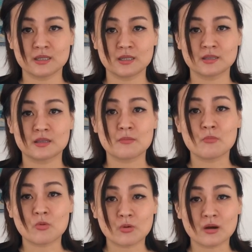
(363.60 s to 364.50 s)
the
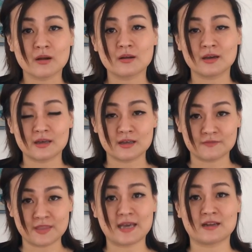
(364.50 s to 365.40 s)
more of
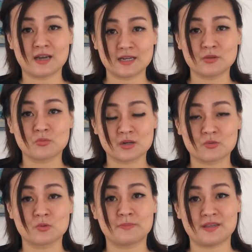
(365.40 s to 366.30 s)
that kind of work
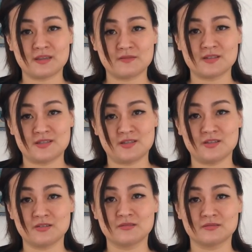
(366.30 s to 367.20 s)
will be given to you.
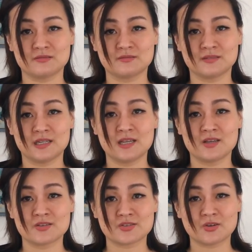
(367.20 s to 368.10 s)

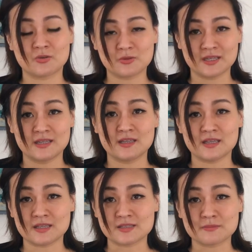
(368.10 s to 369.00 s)
So
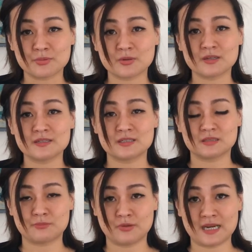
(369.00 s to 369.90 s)
it's important to
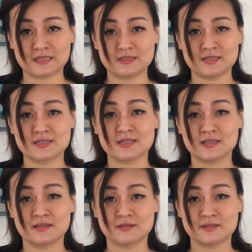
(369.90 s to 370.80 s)
practice
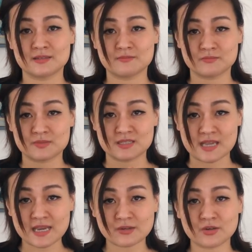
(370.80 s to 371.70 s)

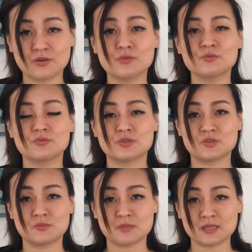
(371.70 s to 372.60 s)
saying no to
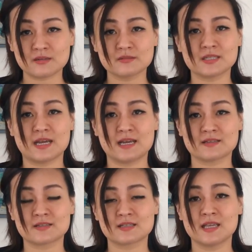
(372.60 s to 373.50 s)
menial
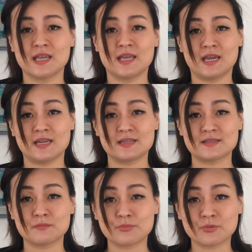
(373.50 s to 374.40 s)
tasks, and it's
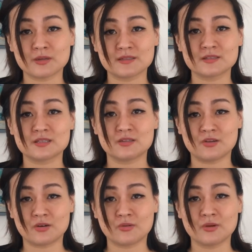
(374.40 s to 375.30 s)
important to
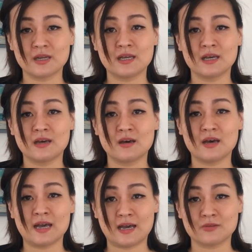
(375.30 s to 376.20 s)
know
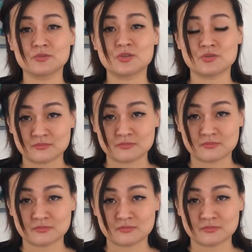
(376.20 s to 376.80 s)
how to